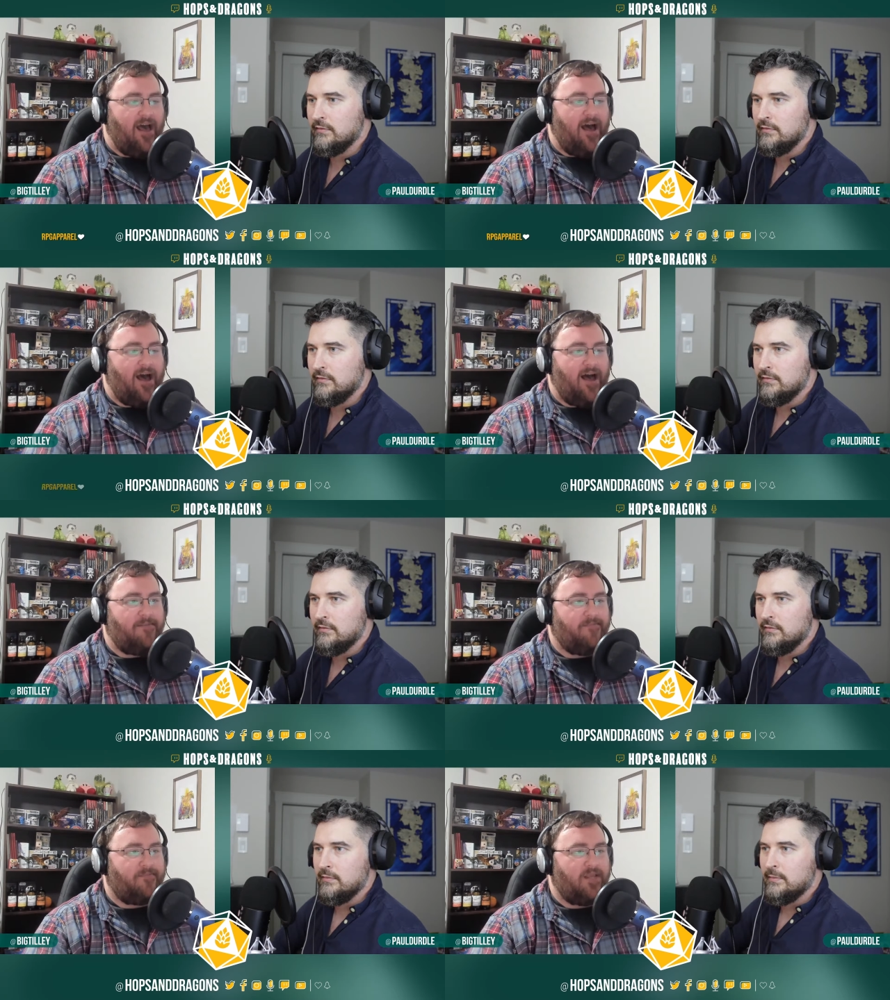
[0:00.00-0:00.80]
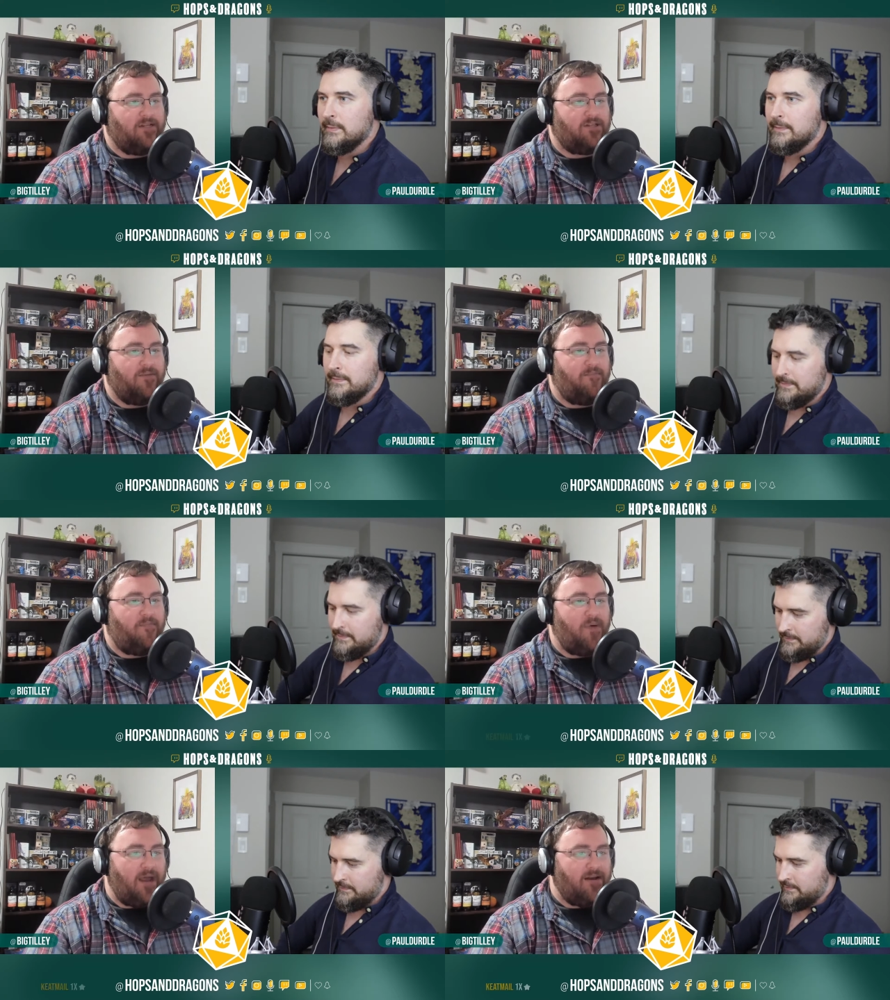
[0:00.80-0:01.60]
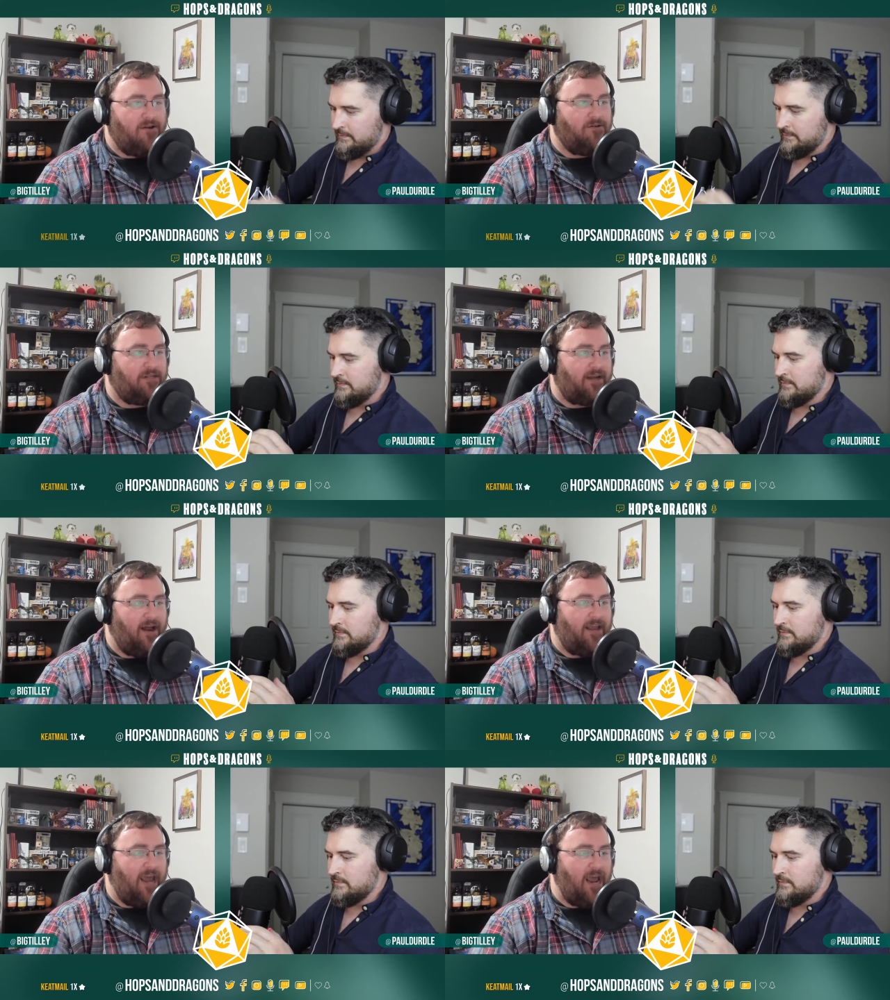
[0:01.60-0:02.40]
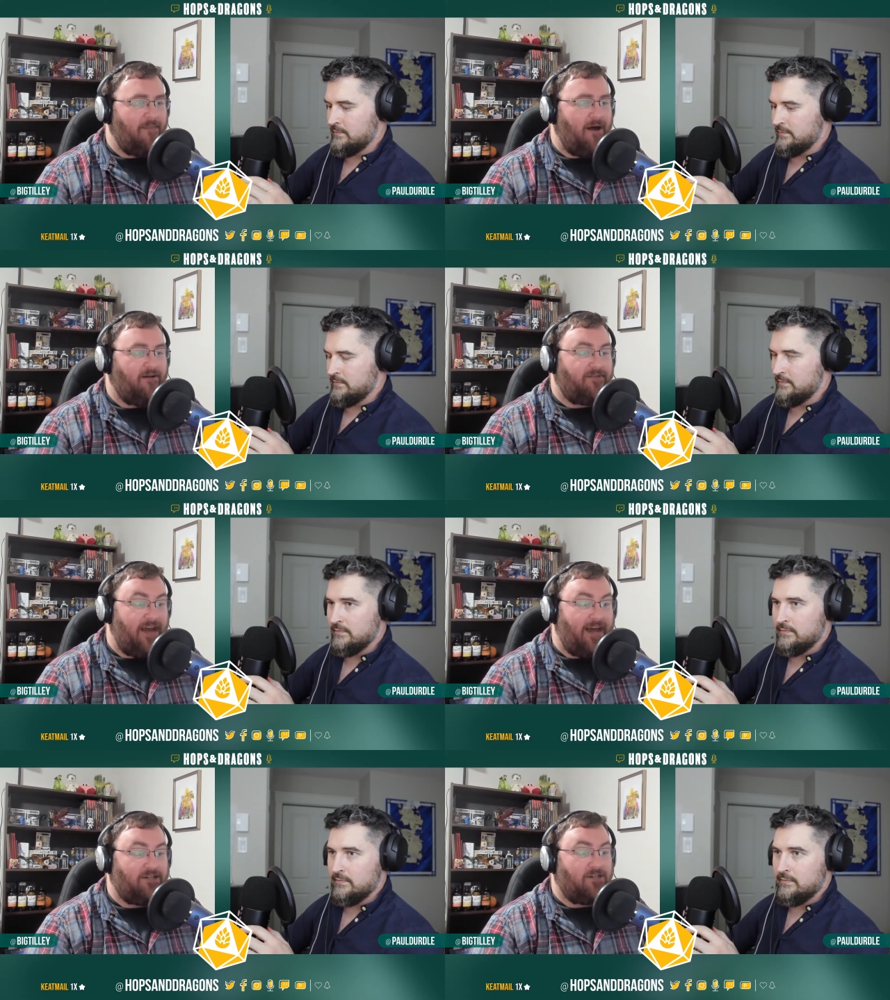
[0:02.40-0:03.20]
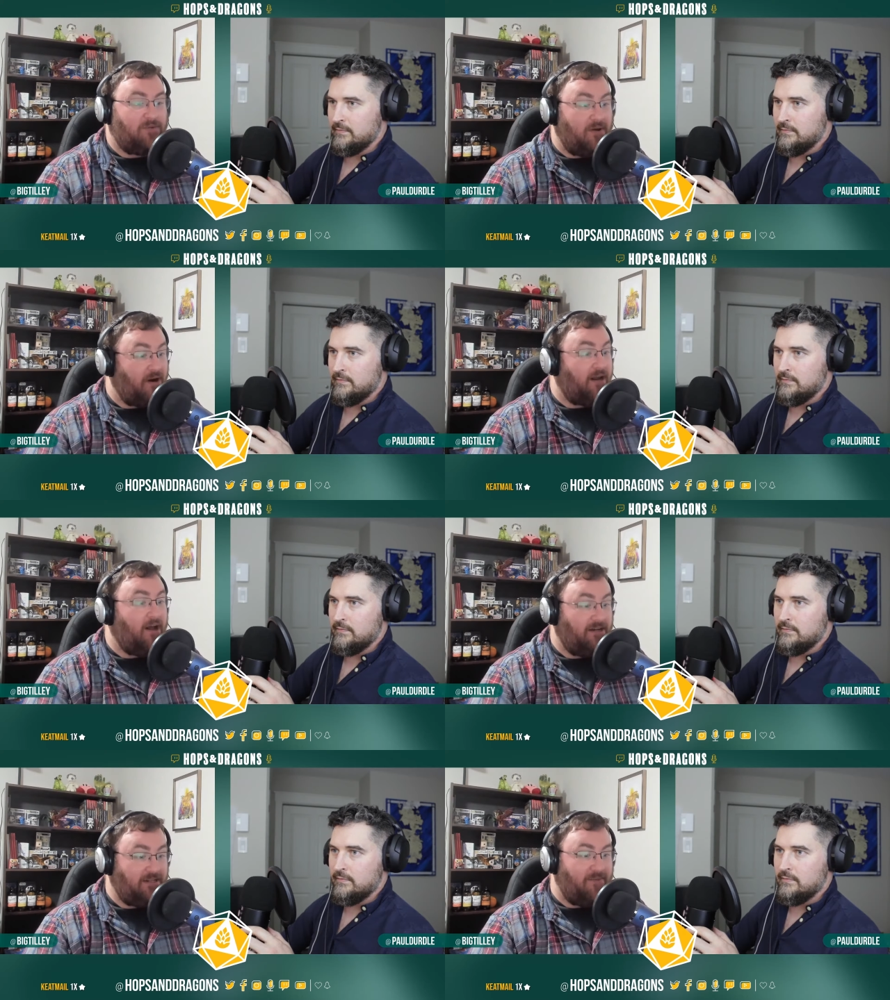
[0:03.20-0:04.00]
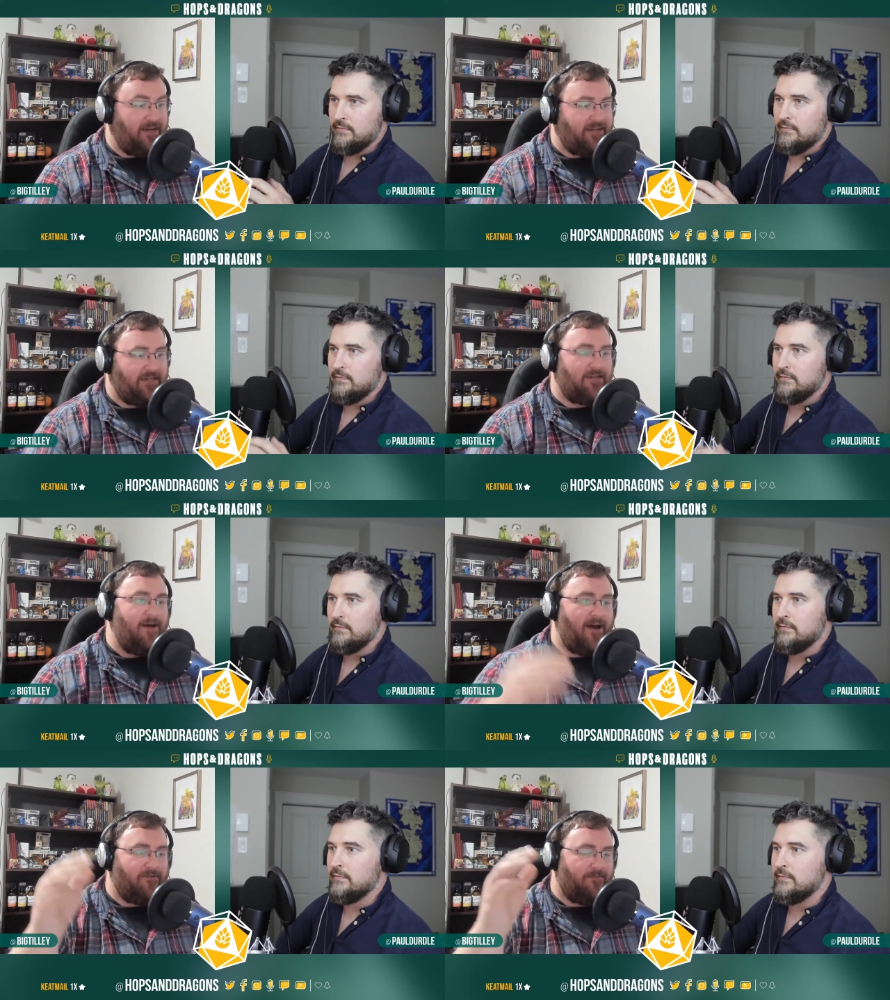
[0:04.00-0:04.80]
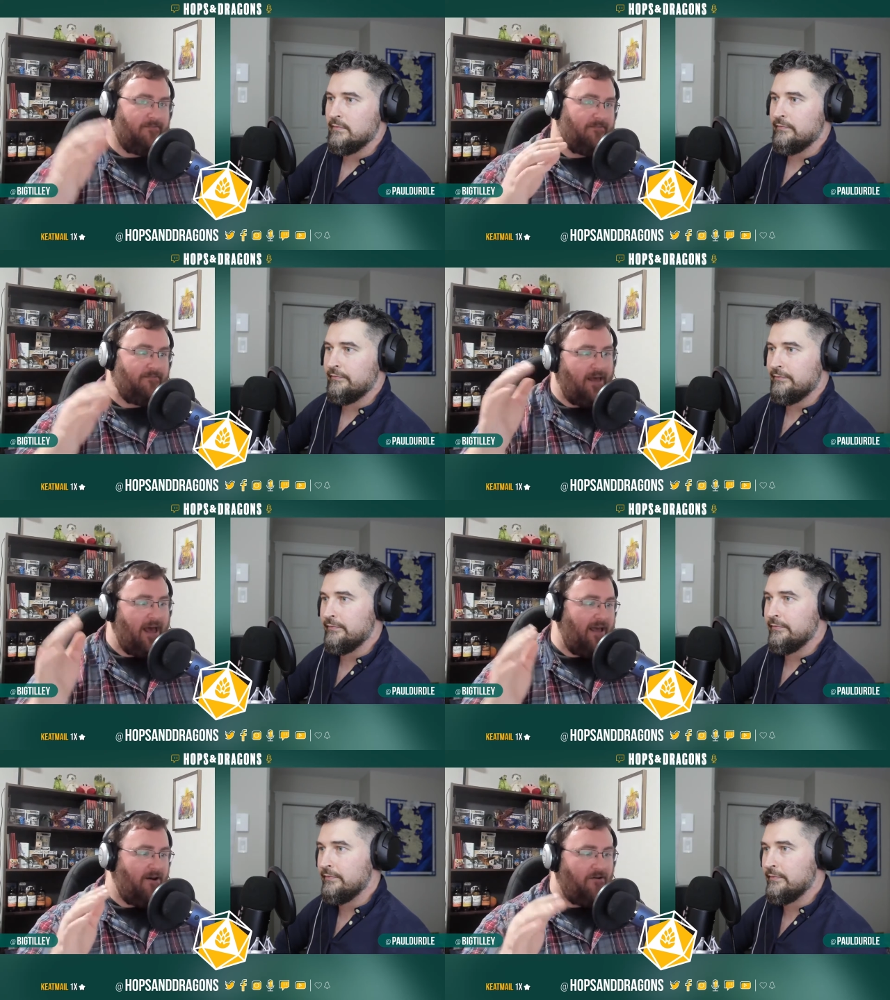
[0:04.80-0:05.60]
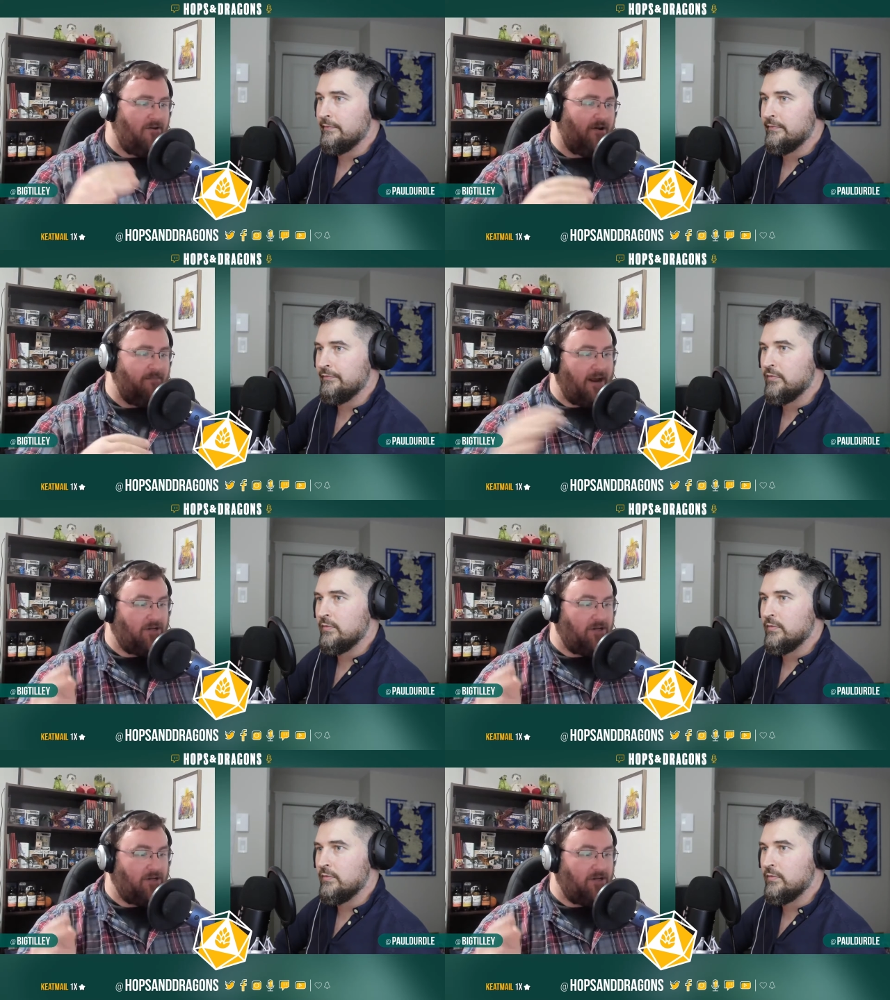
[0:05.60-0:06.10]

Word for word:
Speaker 1: So the big news that kind of came out of Tasha's, they were going to customize that somehow. You know, you can make a